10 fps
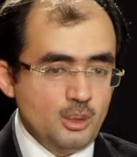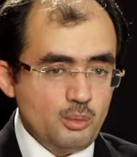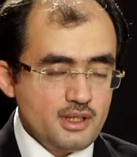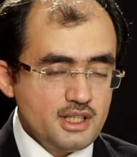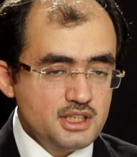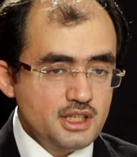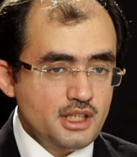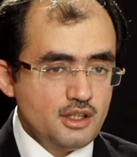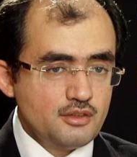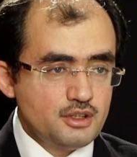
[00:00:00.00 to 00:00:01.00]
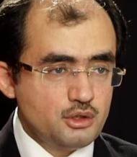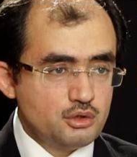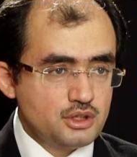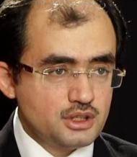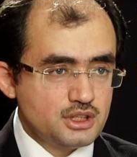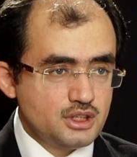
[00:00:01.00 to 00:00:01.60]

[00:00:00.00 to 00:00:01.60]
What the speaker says: When the Syrian revolution